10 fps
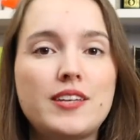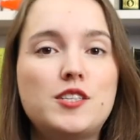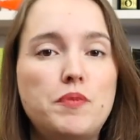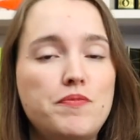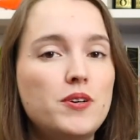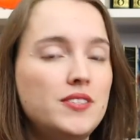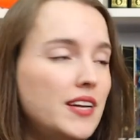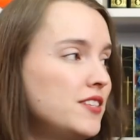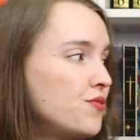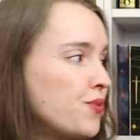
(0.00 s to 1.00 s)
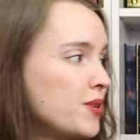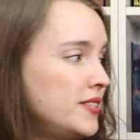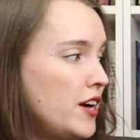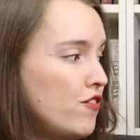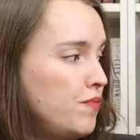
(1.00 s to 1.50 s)
SPiff Bowl stands for
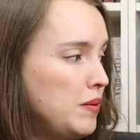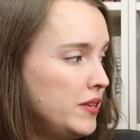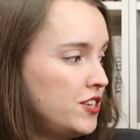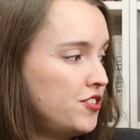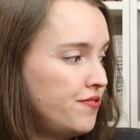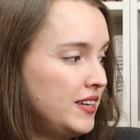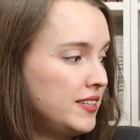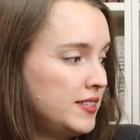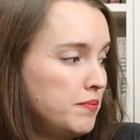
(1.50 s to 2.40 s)
Self-Published Fantasy